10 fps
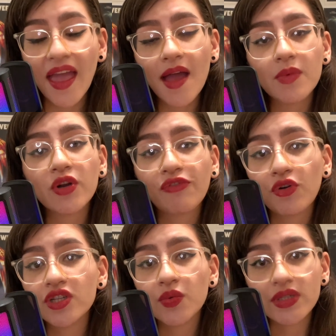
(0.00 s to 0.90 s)
But of
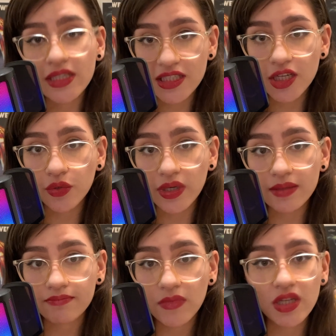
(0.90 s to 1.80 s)
course, it was a
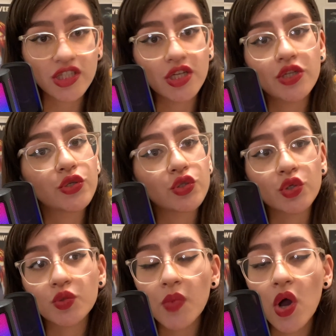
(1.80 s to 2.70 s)
secret. She used
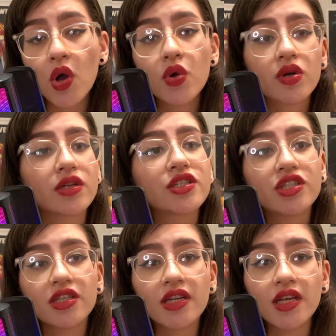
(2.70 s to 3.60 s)
to smoke,
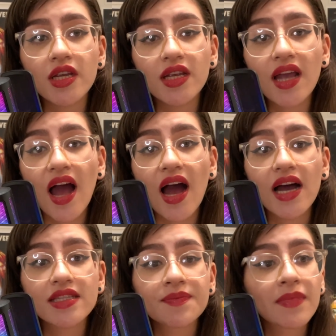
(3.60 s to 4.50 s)
she
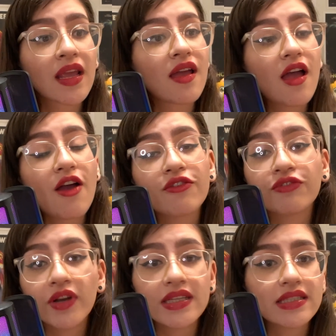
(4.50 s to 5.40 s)
had
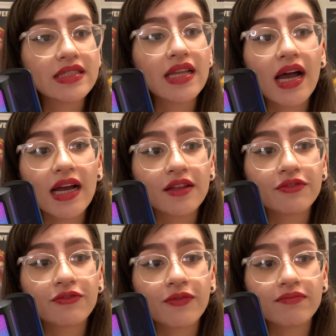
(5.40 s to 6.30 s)
friends
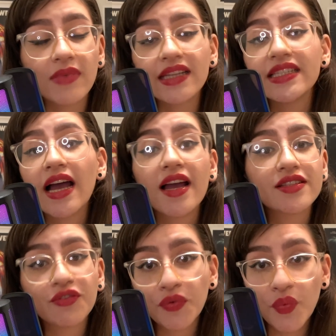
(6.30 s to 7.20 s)
that, at the
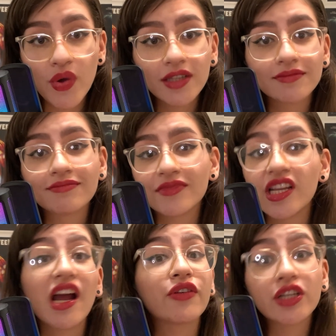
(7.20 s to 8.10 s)
eyes of everyone,
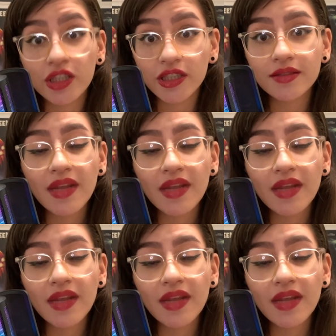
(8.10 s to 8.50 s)
they aren't good.